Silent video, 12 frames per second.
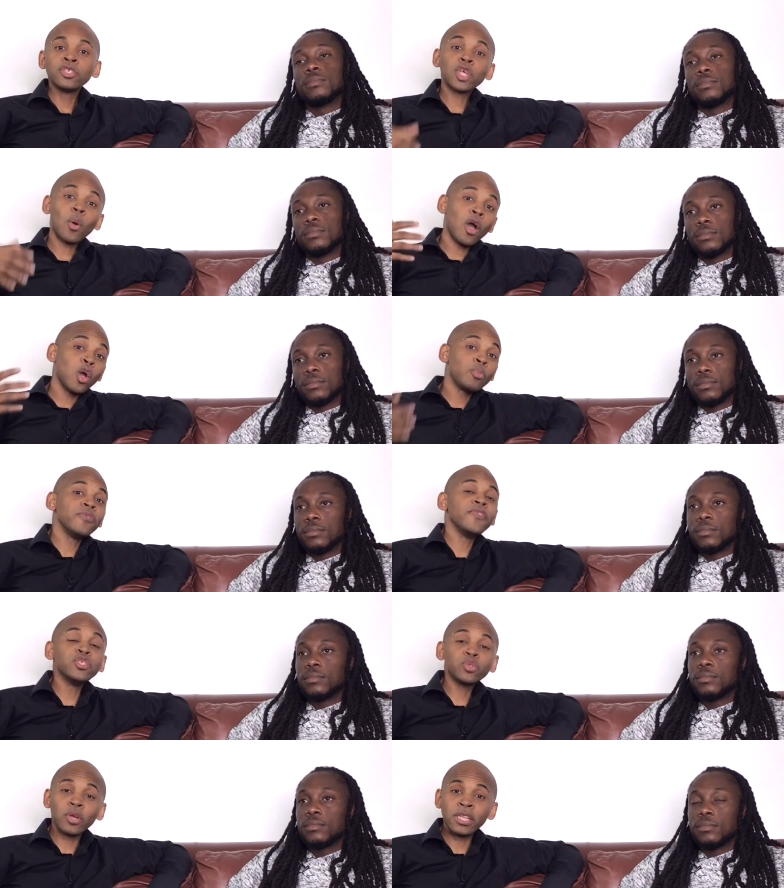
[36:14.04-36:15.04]
Speaker 1: So I hope
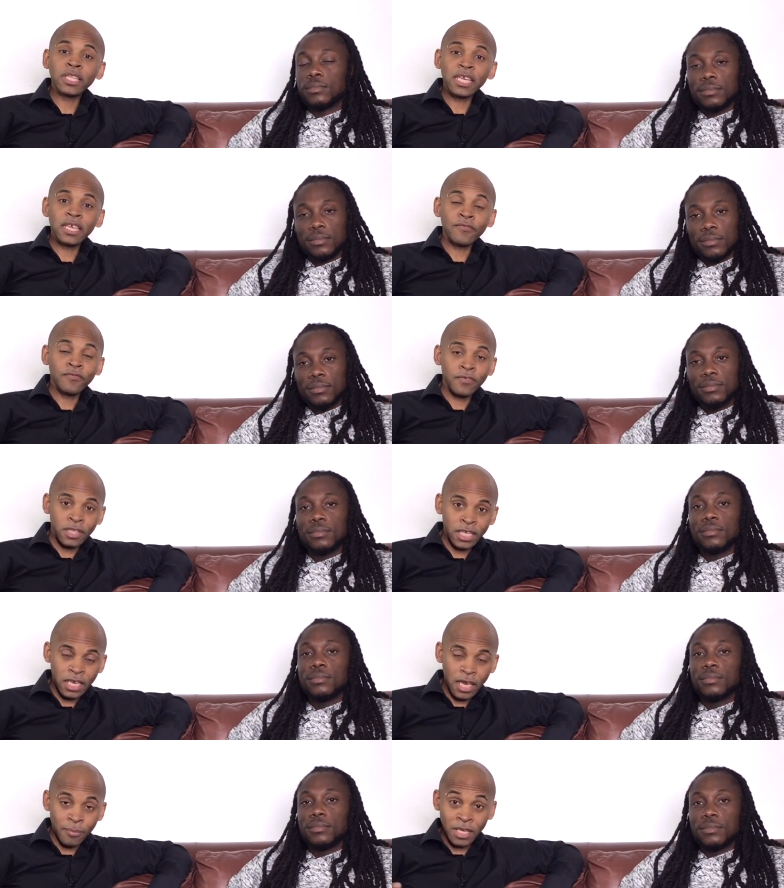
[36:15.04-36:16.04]
you've enjoyed the,
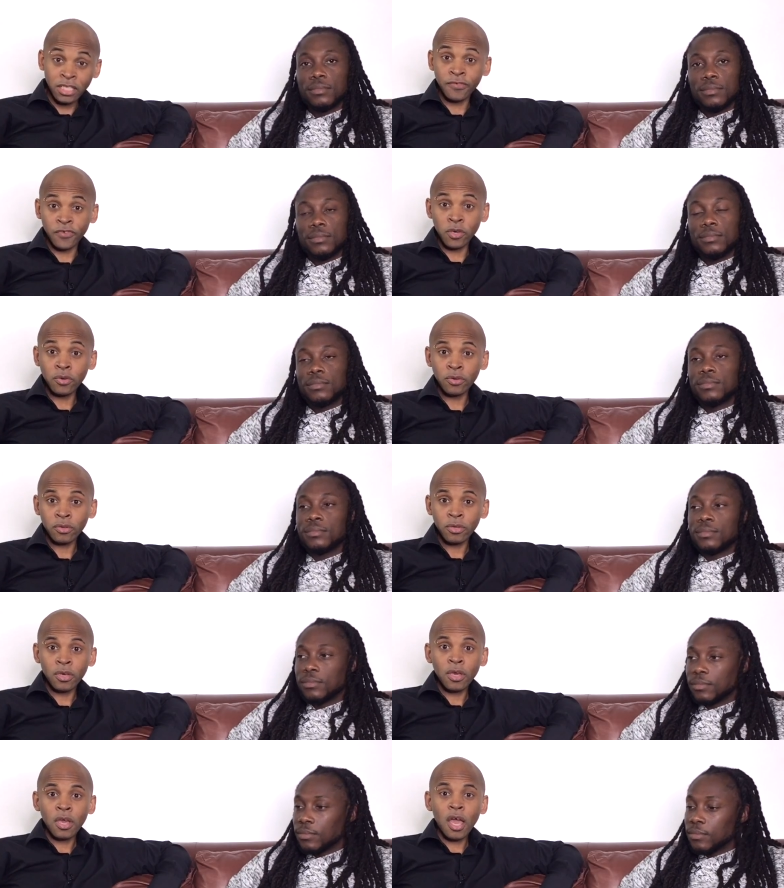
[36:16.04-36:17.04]
the um, interview.
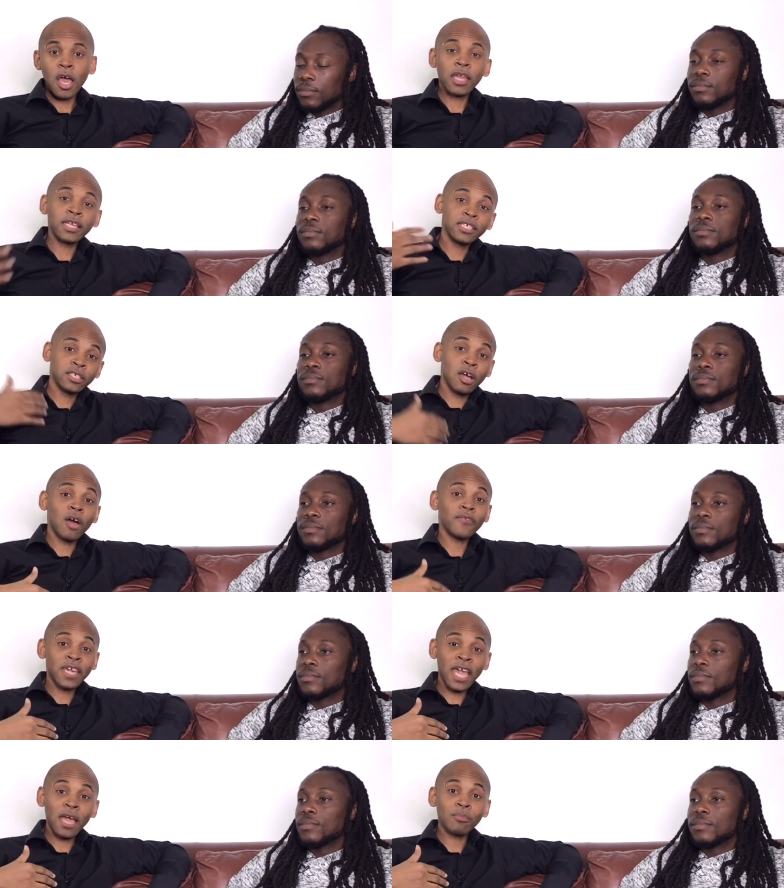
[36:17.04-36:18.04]
Uh, this is
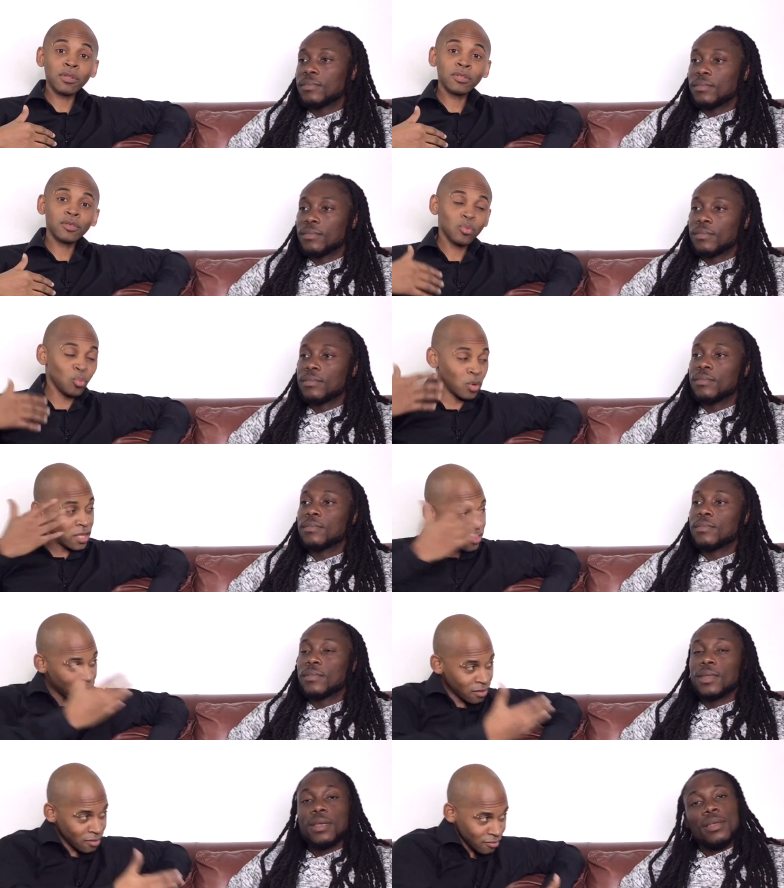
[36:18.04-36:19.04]
Garvey Campbell
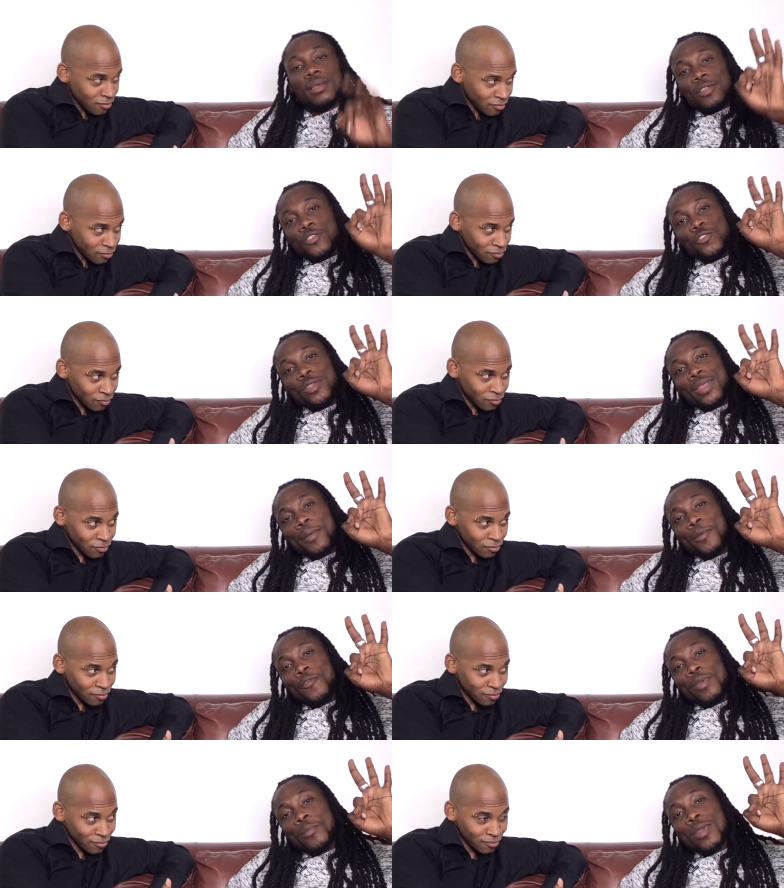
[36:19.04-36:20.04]
Speaker 2: with...
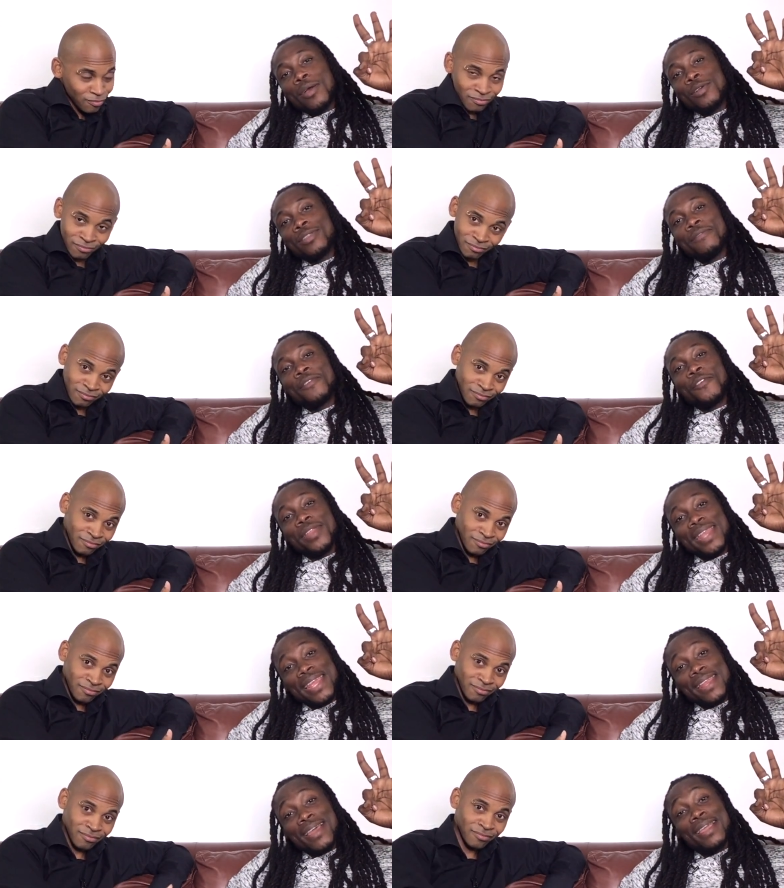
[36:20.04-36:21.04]
Three-time Grammy Monarch out of
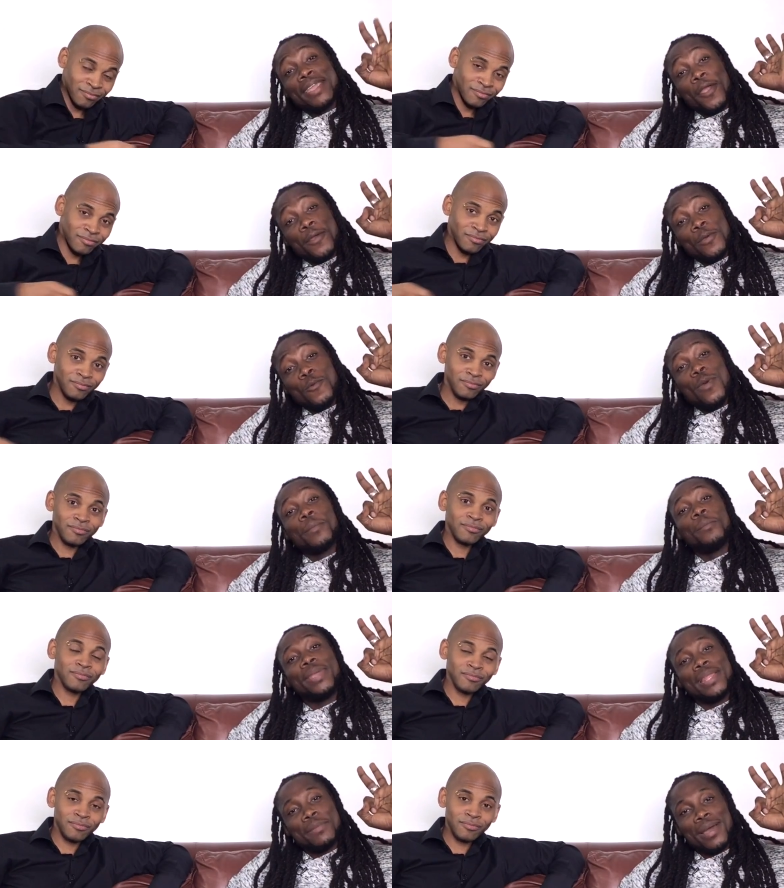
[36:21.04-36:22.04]
Grenada, Carrick One,
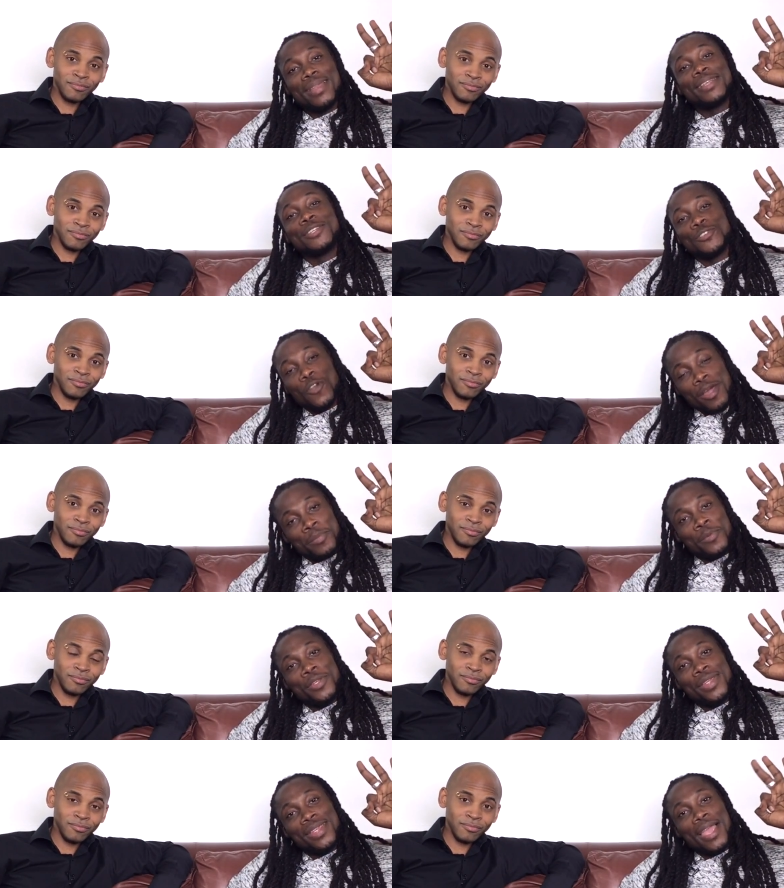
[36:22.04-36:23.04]
Petite Martinique, Short
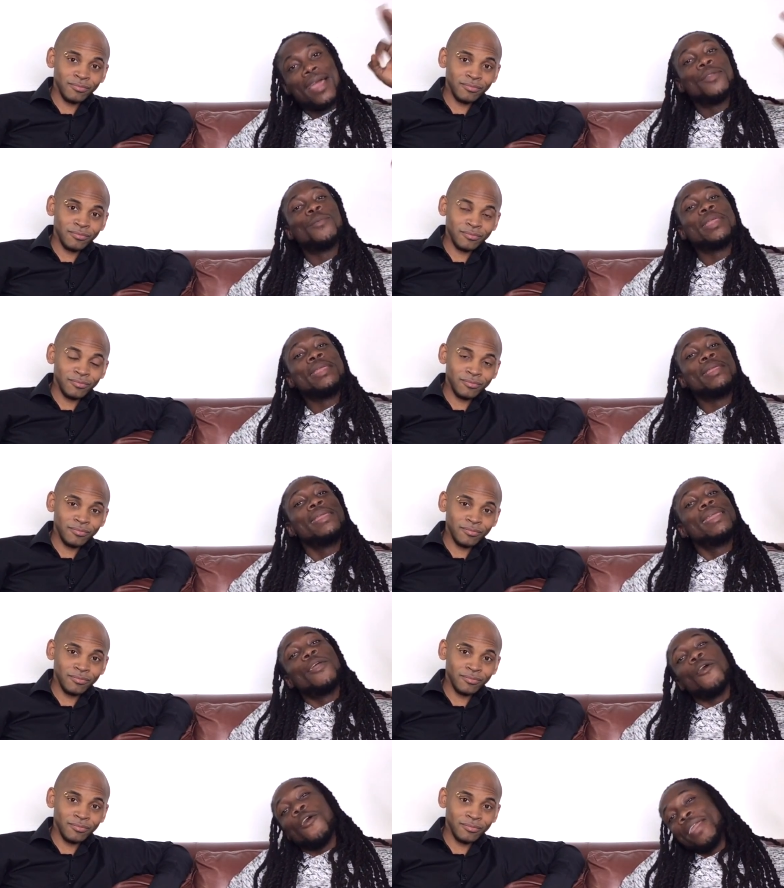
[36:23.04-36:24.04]
Pre, and we
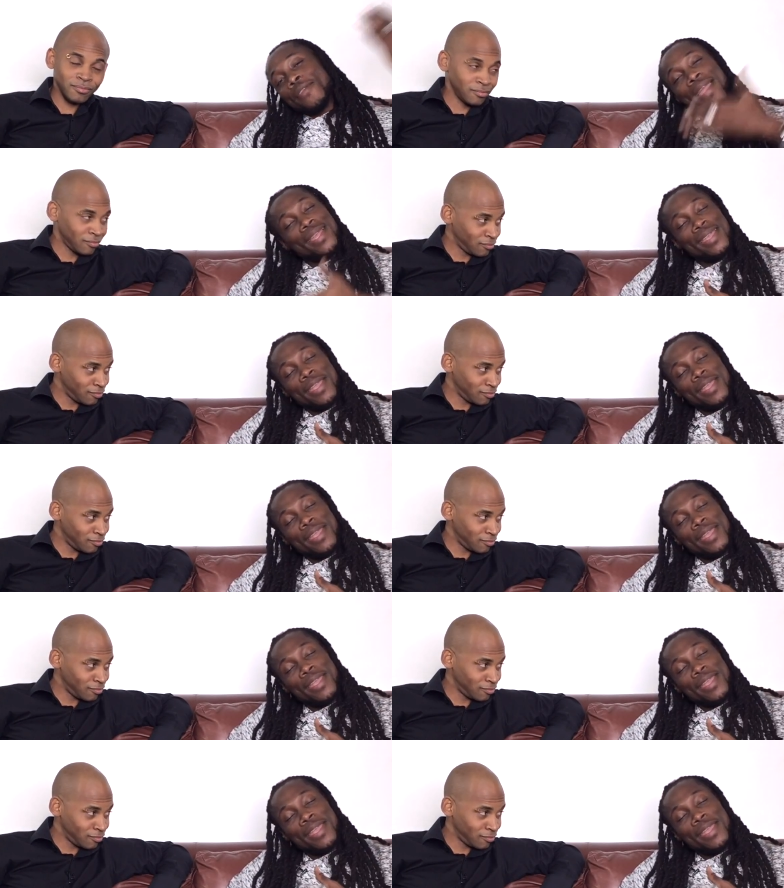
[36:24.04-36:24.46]
right